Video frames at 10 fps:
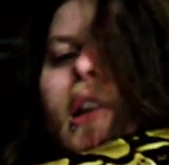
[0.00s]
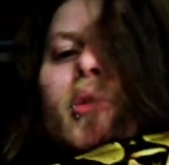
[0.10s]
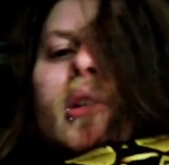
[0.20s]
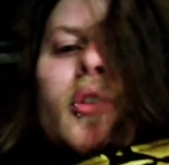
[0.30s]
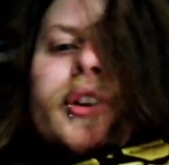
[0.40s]

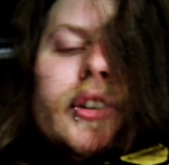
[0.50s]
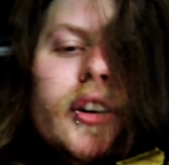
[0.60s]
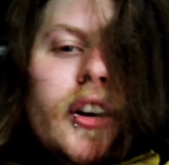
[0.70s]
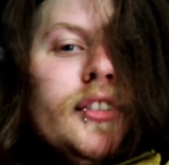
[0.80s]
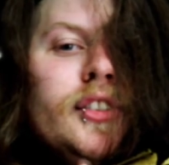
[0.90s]
Well, boys and
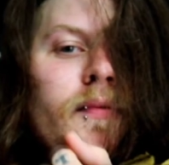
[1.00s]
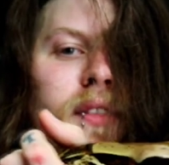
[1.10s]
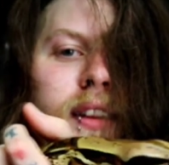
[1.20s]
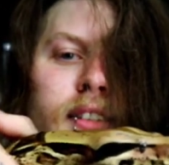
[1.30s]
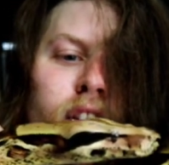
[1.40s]
girls,
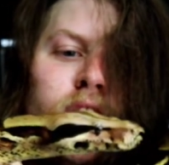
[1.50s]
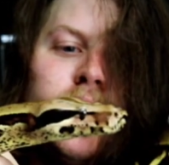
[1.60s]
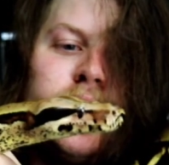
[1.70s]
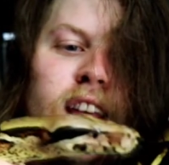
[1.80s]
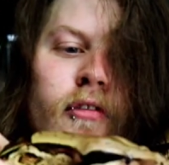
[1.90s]
this girl
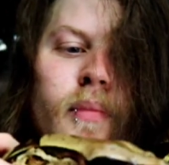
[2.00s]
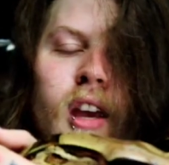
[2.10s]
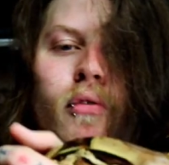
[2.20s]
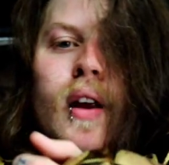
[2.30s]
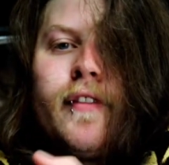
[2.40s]
is giving me
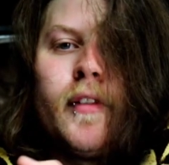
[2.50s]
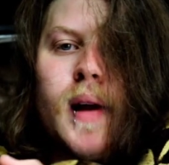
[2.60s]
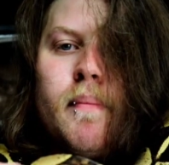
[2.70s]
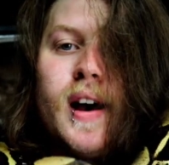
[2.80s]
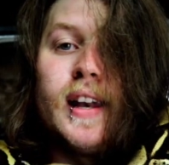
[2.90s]
a run for
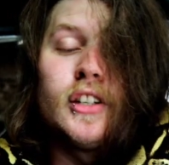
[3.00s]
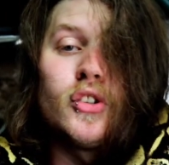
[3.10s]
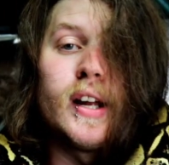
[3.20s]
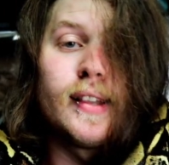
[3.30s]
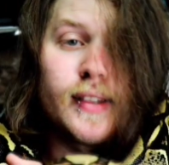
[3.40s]
my money,
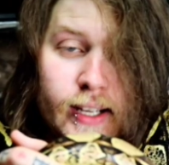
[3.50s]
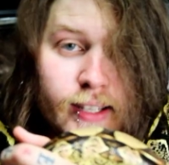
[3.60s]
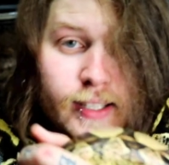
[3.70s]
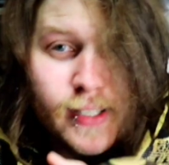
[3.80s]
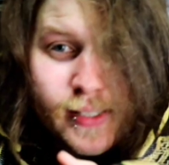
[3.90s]
so I think
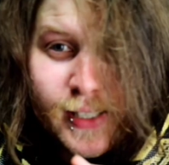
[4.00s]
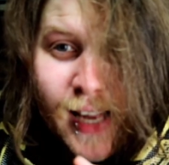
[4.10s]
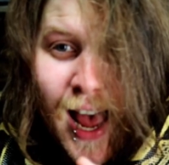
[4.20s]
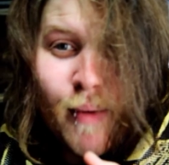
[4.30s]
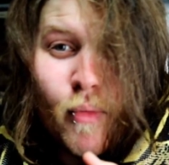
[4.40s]
this is the
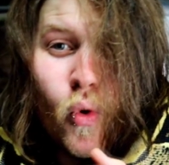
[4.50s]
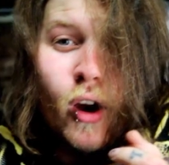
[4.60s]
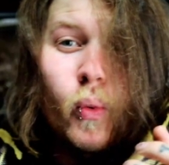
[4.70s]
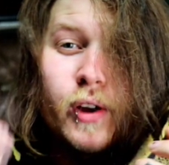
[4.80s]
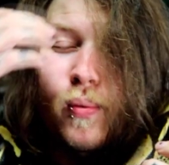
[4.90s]
time
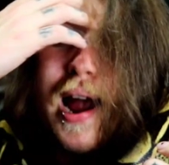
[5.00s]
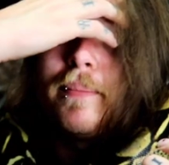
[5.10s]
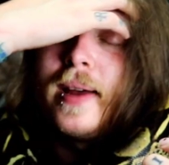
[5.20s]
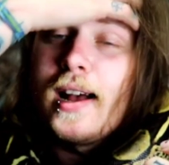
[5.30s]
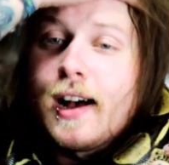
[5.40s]
where we
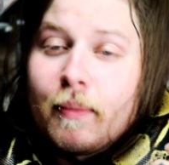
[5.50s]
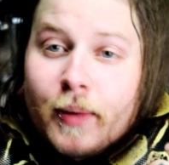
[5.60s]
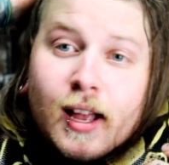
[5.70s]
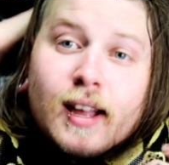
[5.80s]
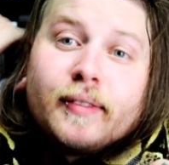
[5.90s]
wrap it up.
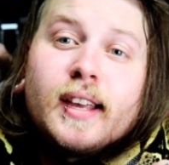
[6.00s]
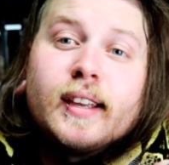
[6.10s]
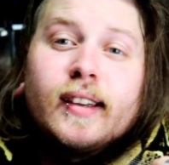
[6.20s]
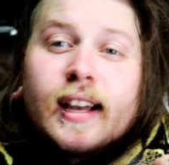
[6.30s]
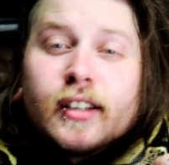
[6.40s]
Thank
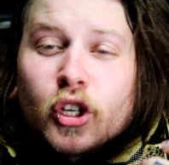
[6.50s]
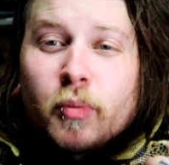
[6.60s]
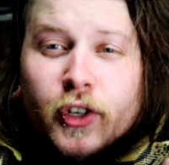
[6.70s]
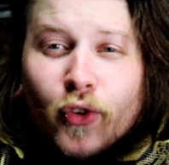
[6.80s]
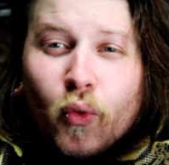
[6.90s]
you guys so
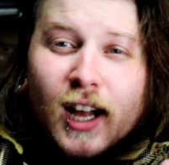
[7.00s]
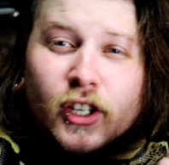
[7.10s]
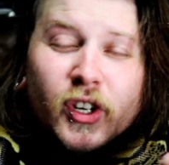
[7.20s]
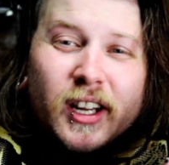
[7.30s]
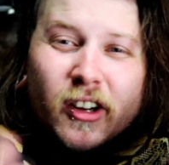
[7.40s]
much for
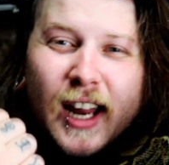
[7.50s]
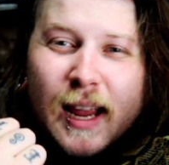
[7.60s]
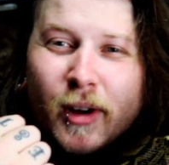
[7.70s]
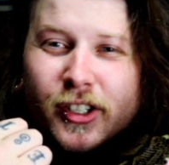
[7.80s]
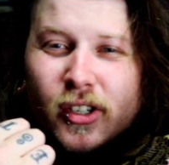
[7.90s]
watching. Your
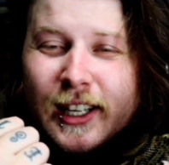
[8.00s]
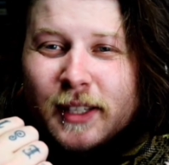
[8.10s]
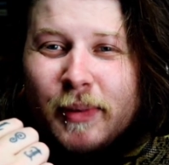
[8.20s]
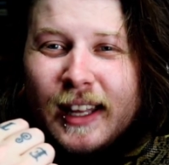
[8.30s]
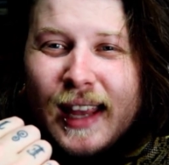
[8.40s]
name also gets
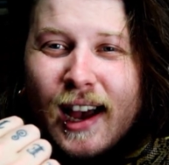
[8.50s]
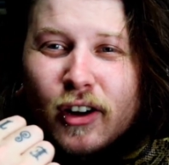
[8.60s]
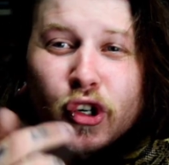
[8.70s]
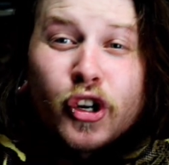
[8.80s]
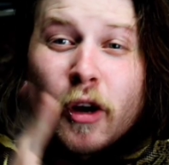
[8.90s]
to be in the
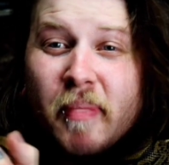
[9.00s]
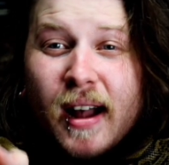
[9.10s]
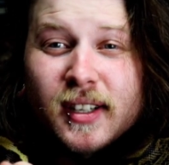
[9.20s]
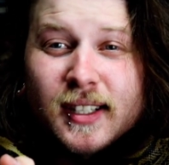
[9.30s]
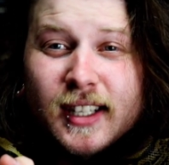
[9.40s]
outro. You're
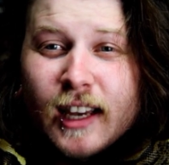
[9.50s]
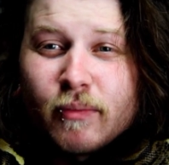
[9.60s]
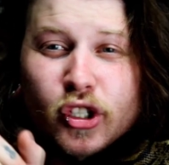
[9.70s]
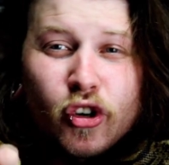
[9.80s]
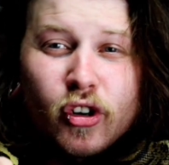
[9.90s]
about to see him.
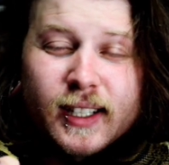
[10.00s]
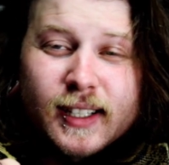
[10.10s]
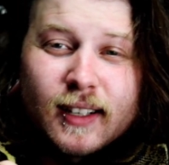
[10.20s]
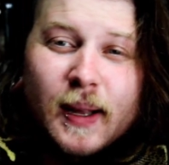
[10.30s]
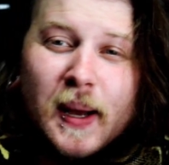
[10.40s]
Show it
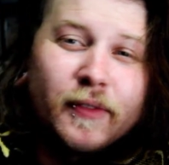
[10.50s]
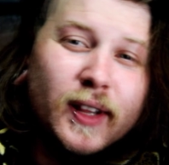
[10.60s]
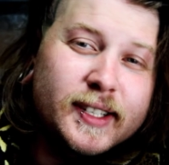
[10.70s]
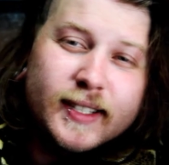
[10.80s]
some love. Let's